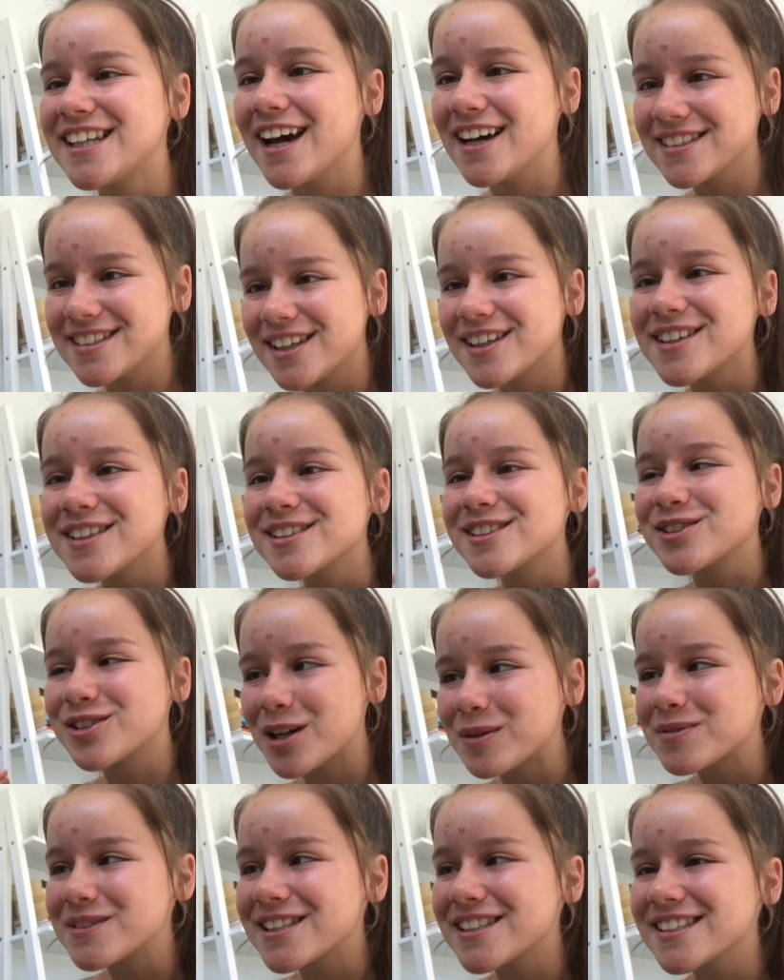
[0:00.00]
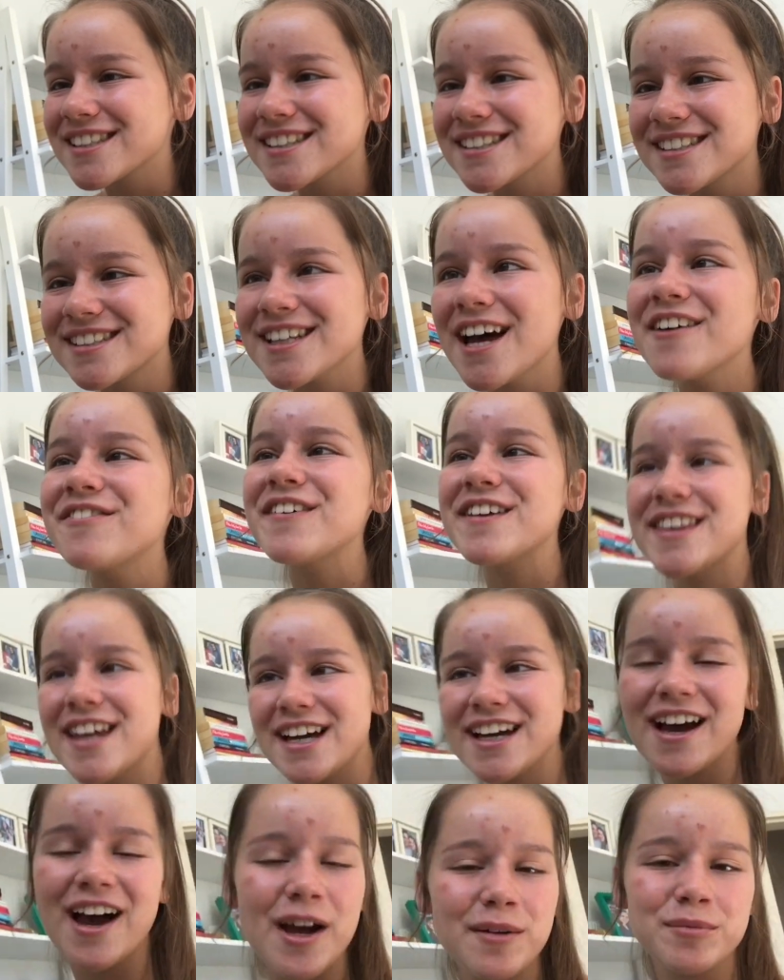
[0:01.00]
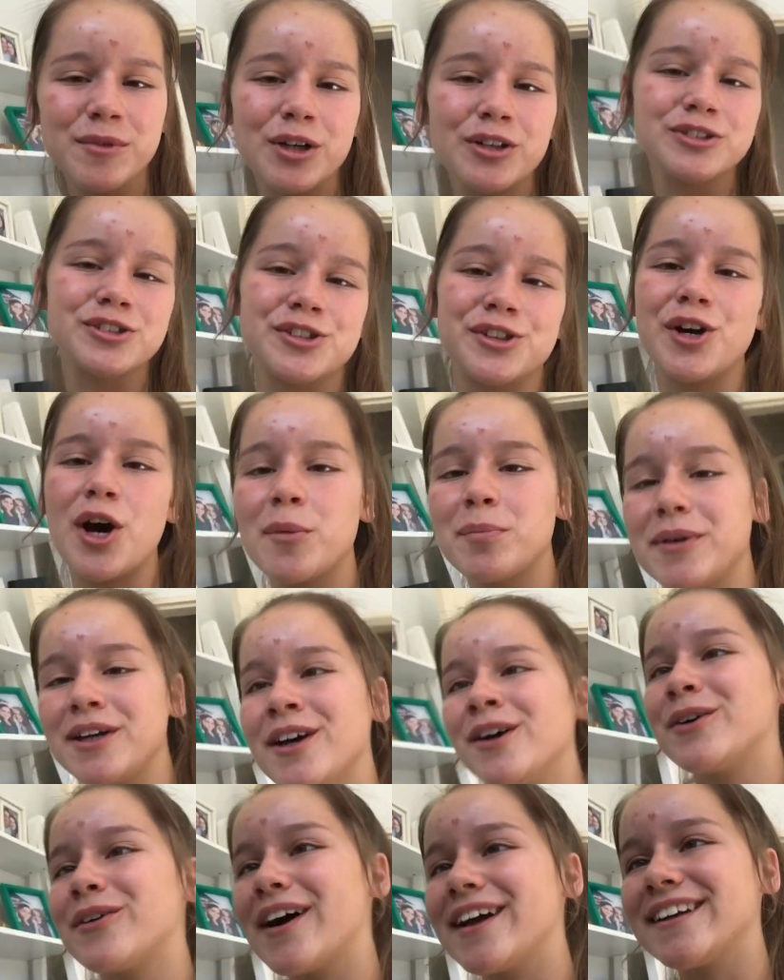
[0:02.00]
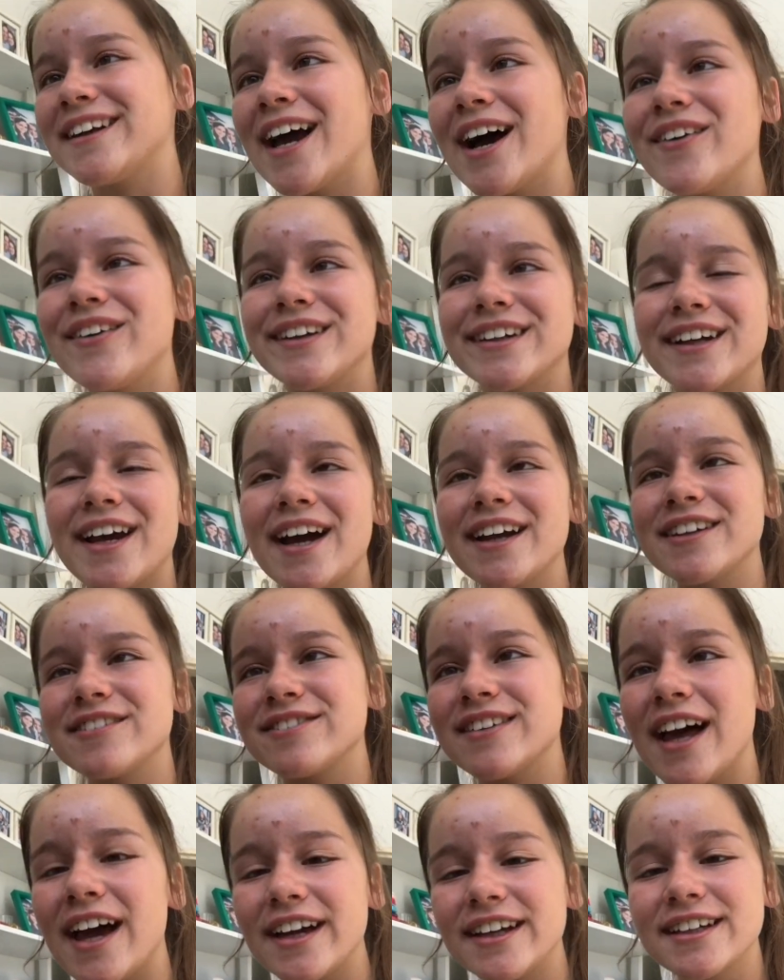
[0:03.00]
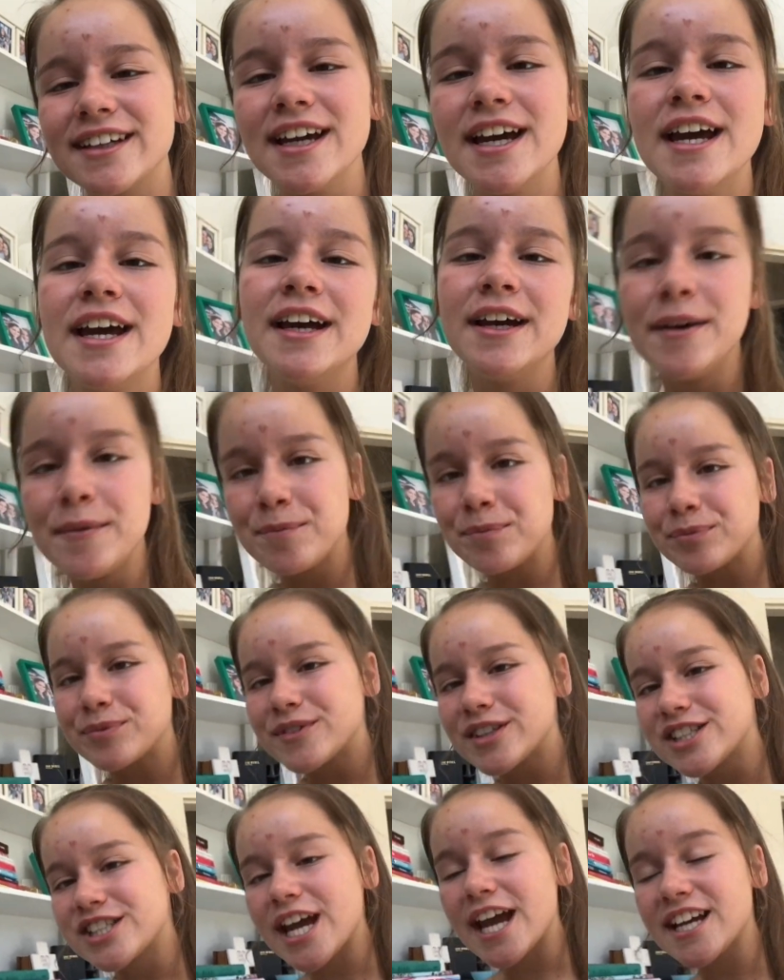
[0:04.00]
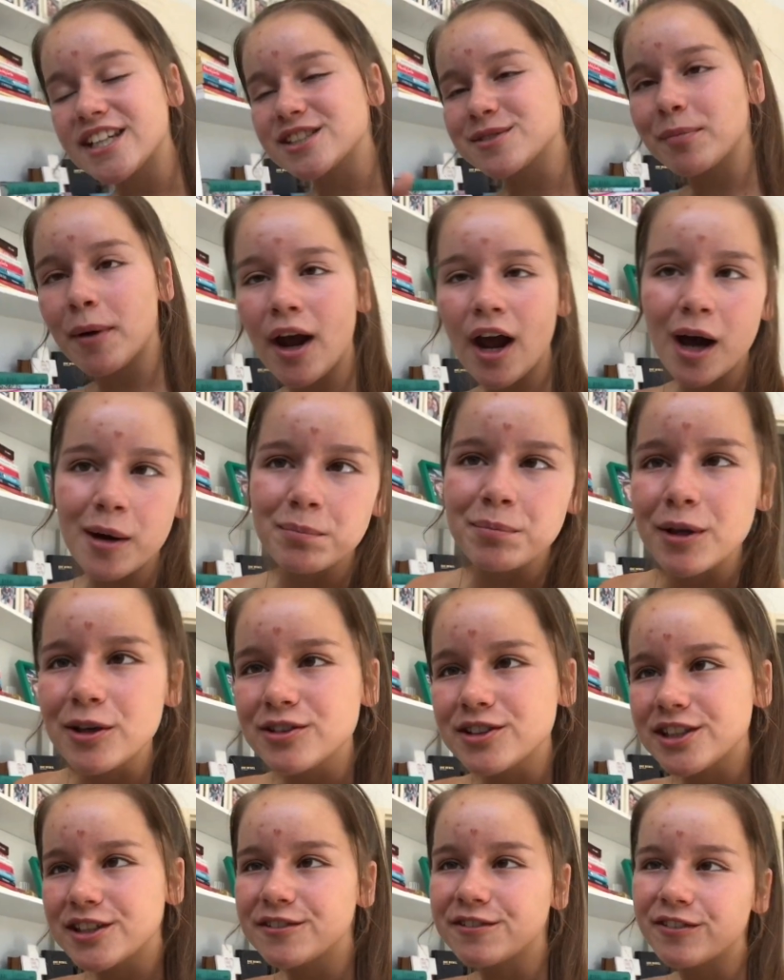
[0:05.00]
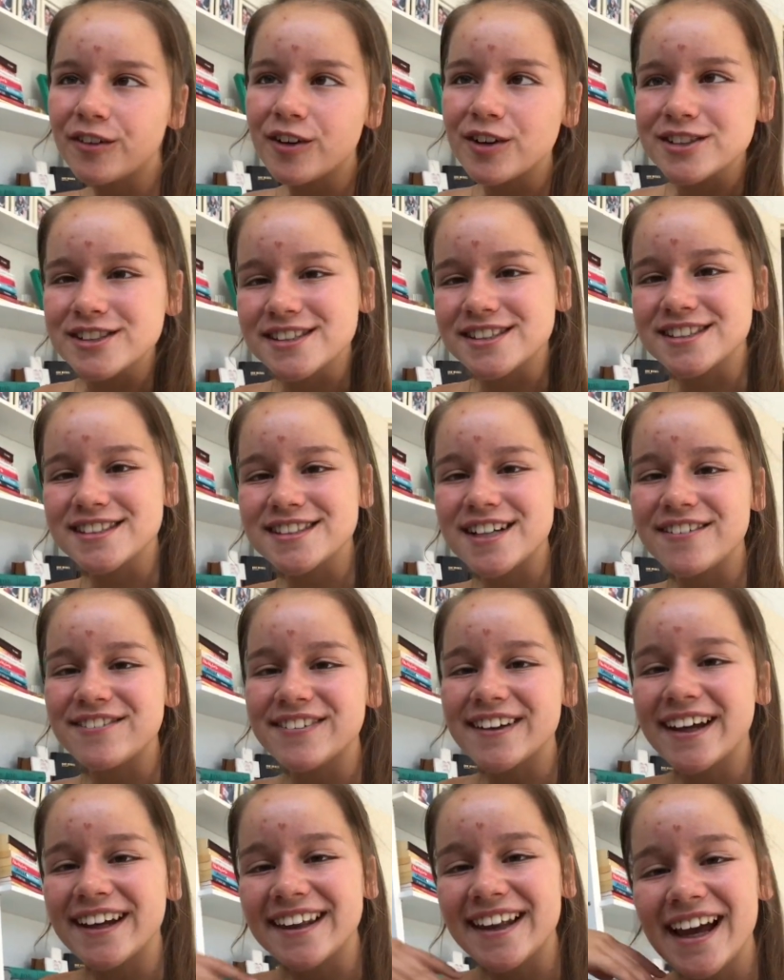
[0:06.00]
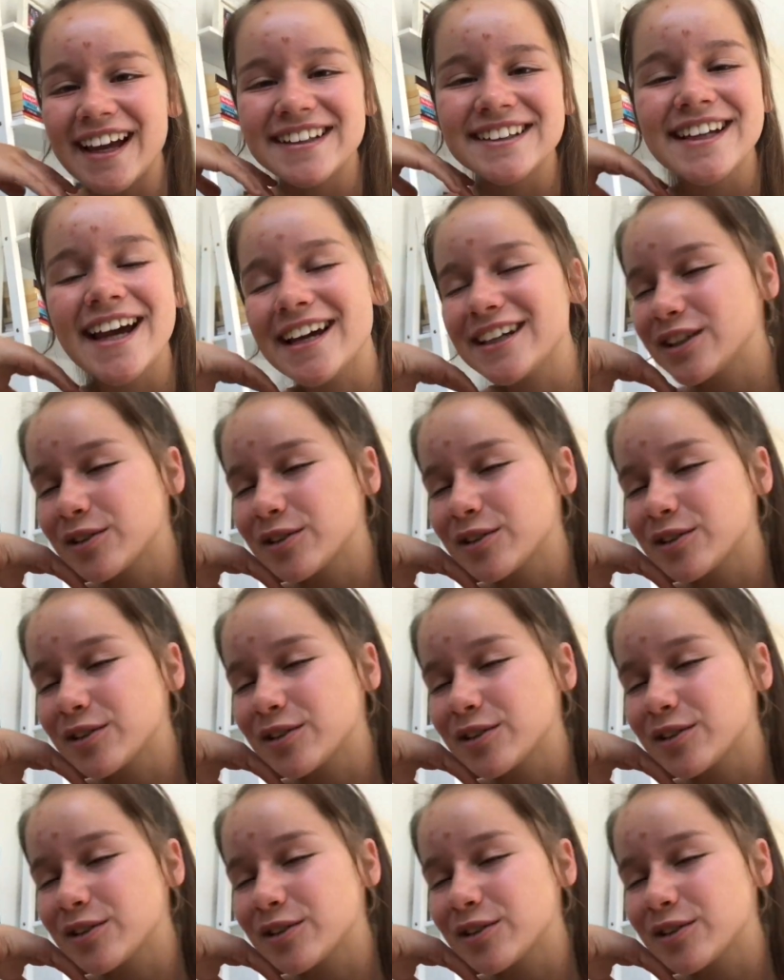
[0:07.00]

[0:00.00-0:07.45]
does her descriptions and stuff, and that I'm going to copy her right now and kind of like change my upload defaults and stuff like that. Yeah,